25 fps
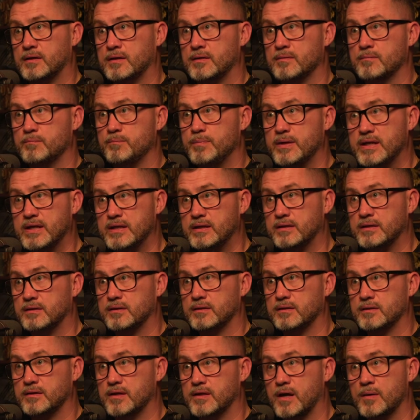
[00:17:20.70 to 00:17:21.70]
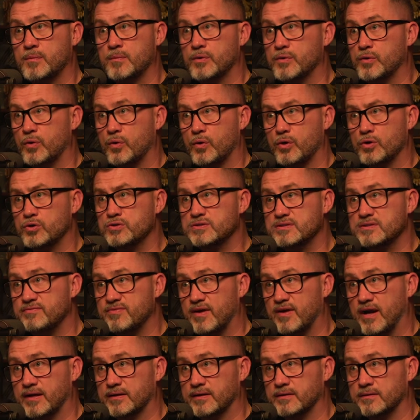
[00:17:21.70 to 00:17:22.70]
beat Dumbledore. Who's he
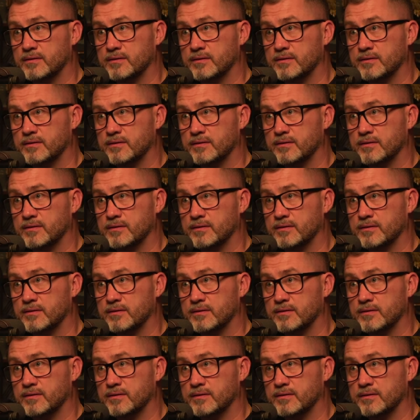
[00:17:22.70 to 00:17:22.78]
fighting?